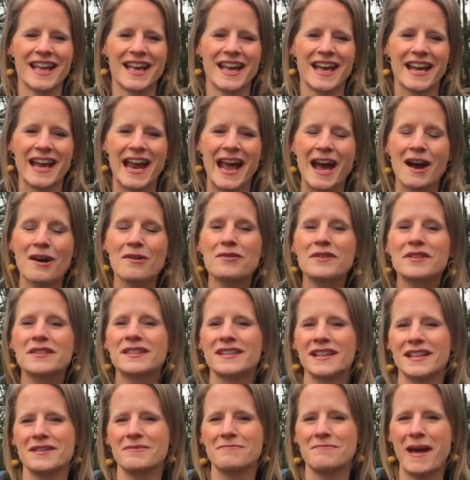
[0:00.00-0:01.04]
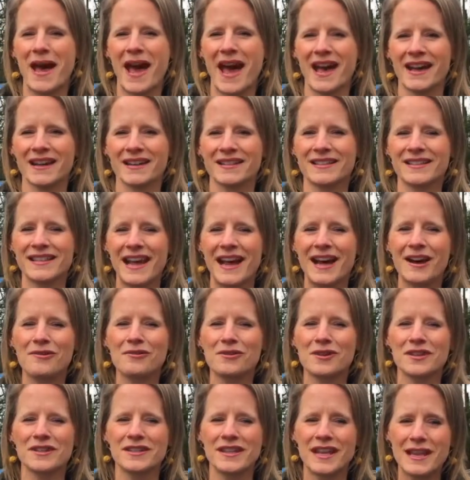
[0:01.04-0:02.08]
and how this impacts
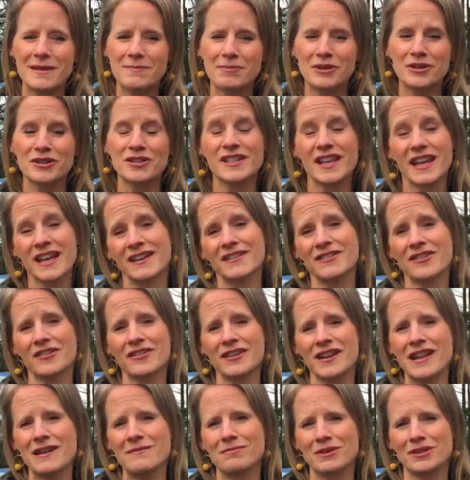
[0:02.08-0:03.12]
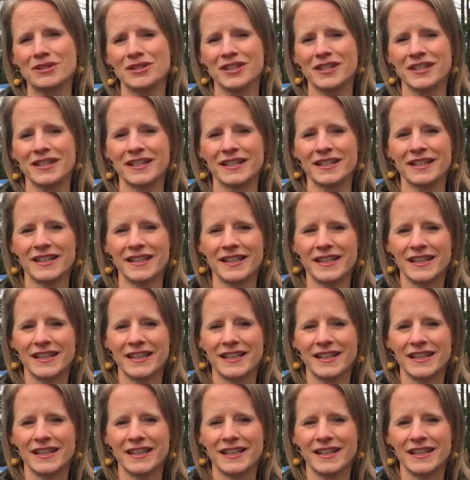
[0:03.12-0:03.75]
our neighbors and our neighborhood